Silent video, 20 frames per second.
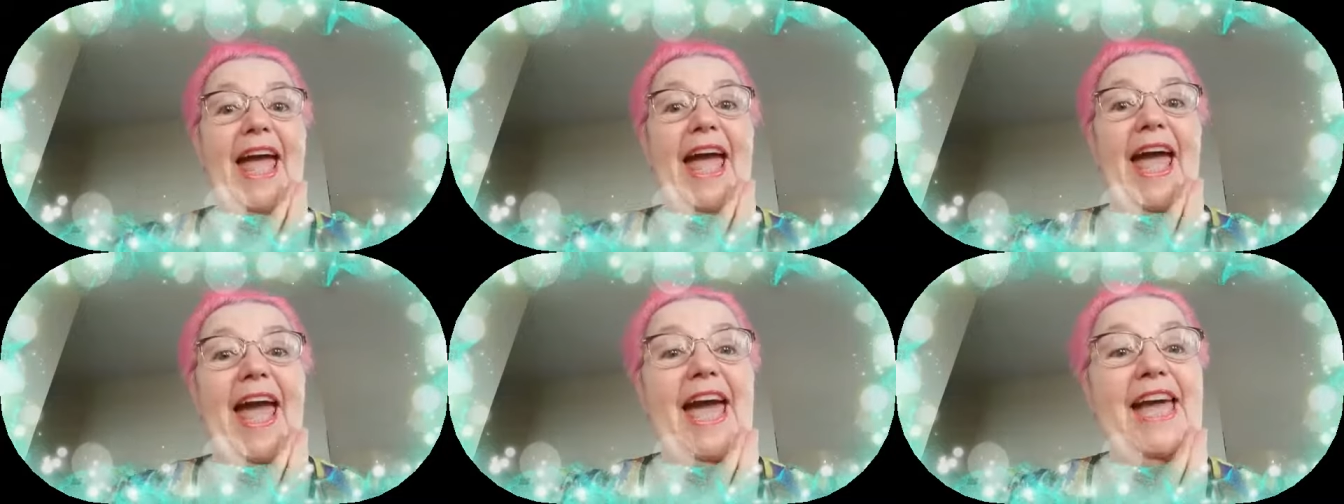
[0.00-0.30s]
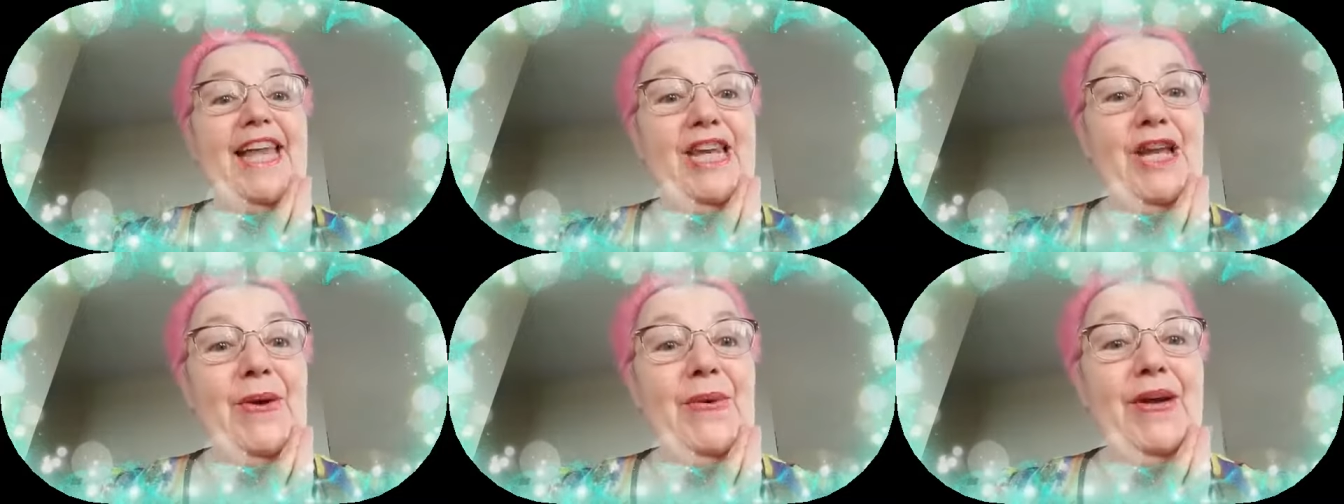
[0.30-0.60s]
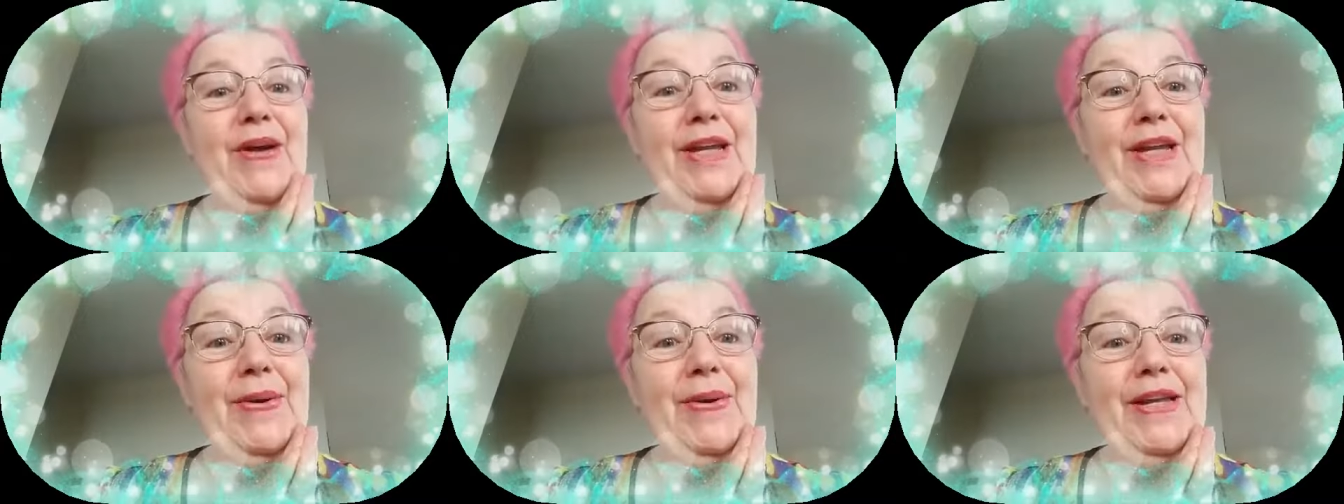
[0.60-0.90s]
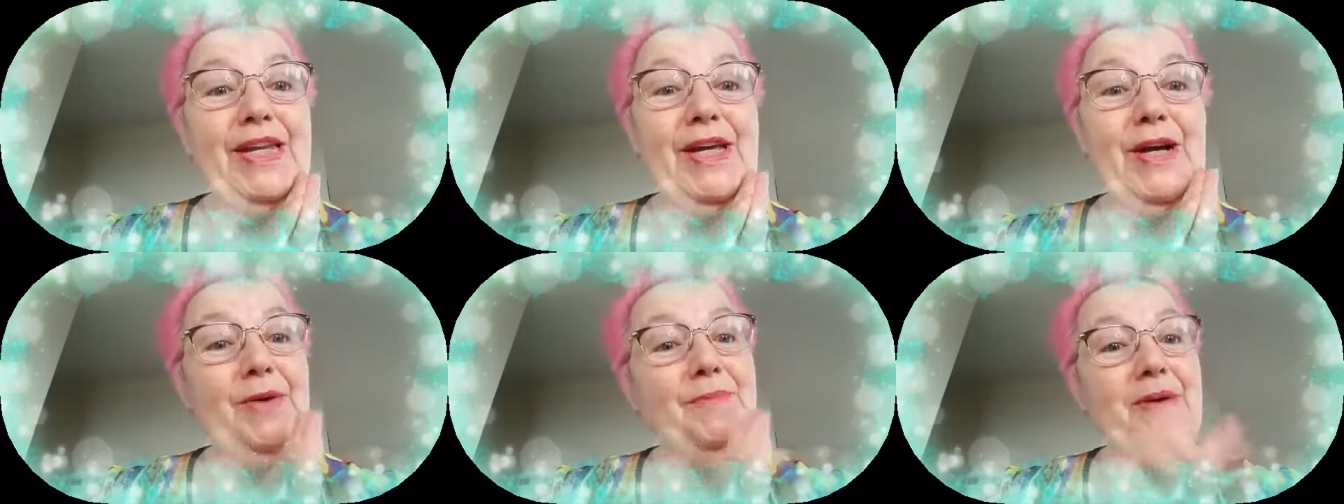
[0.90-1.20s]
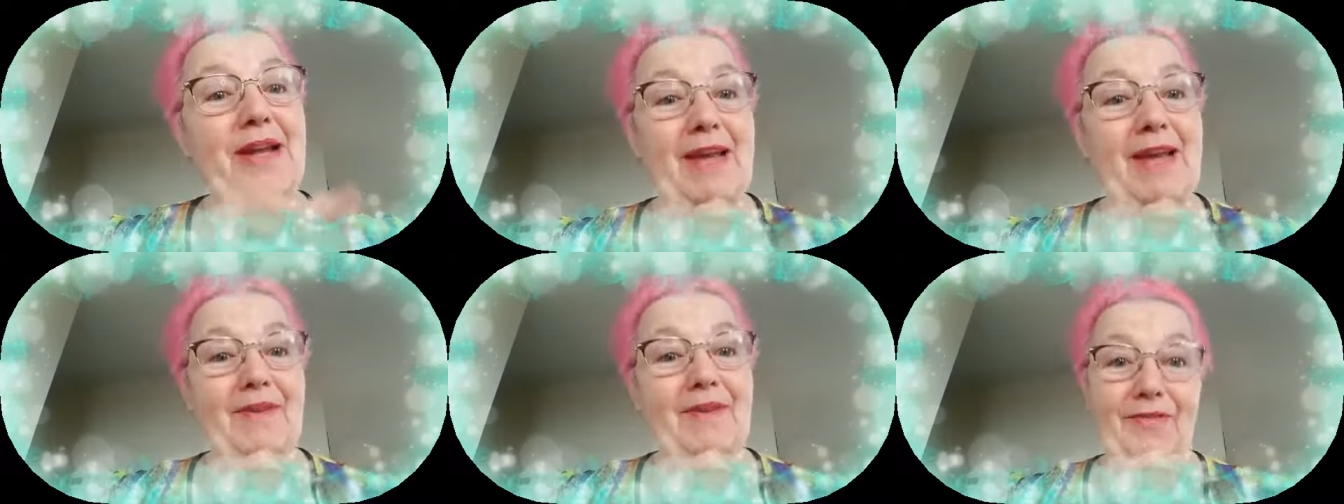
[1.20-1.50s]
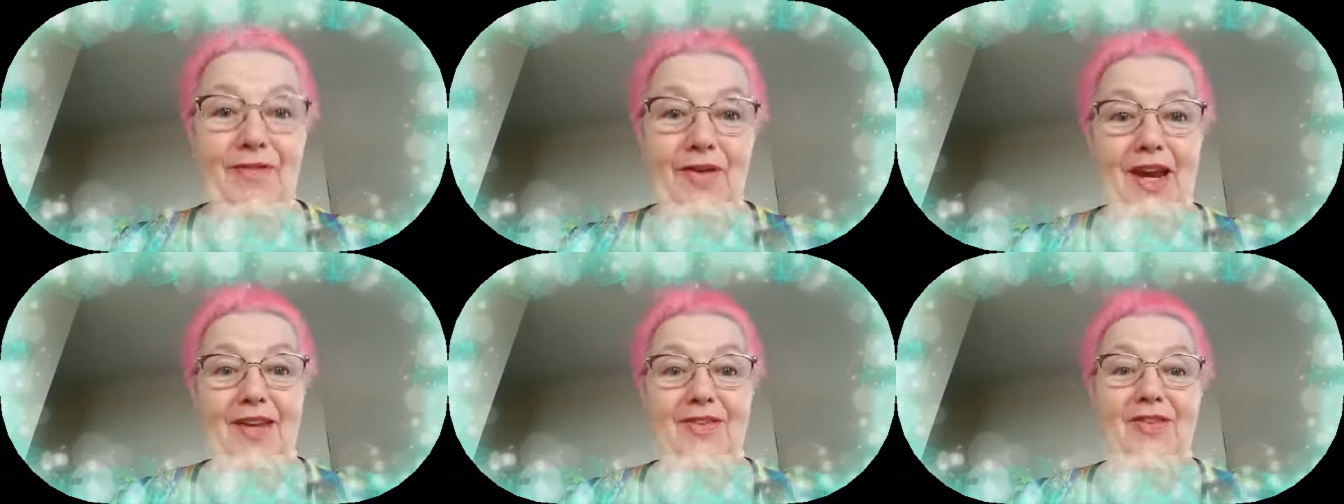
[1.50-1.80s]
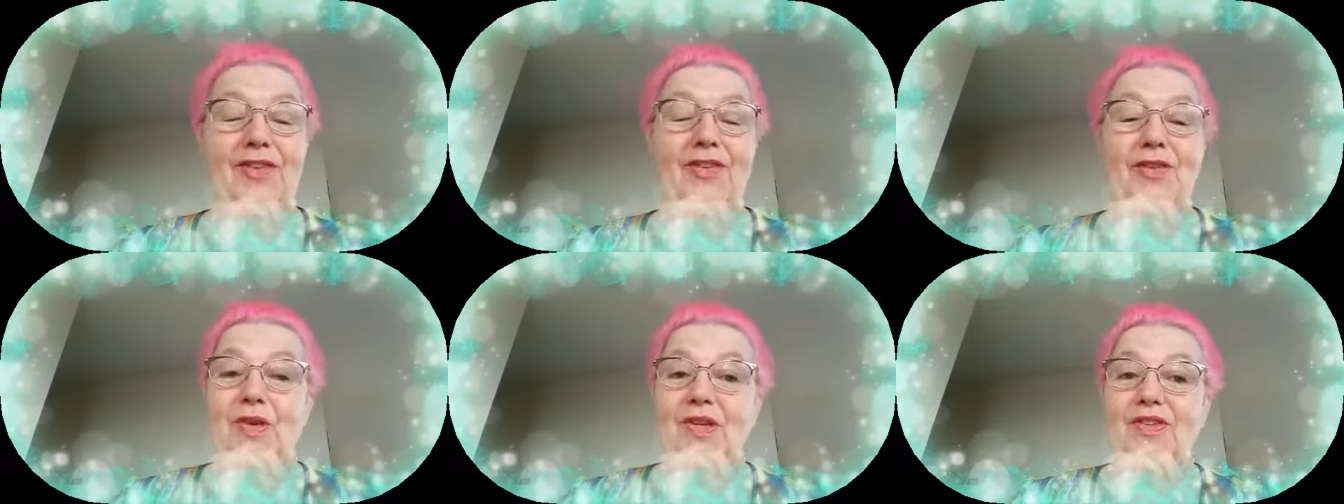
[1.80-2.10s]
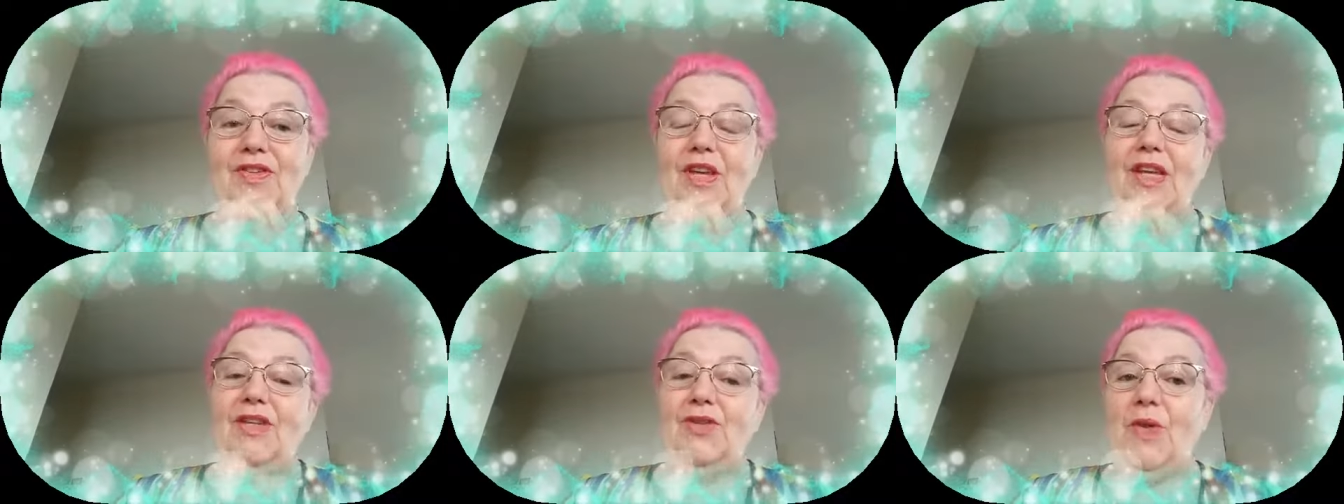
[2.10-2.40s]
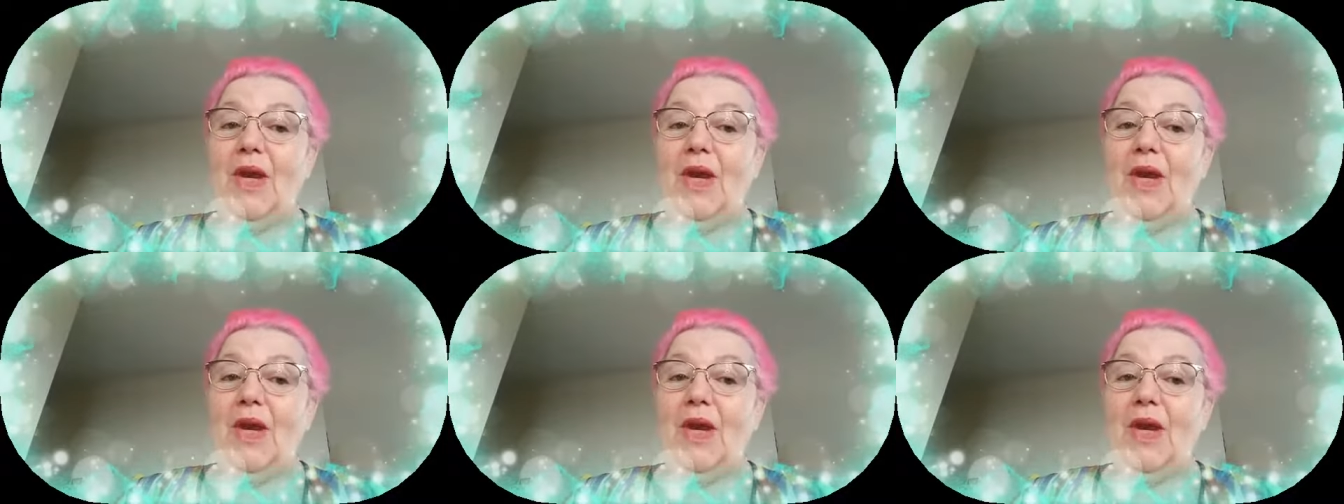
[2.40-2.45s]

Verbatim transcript: Hello, hello, hello, my lovely friends. It's Christine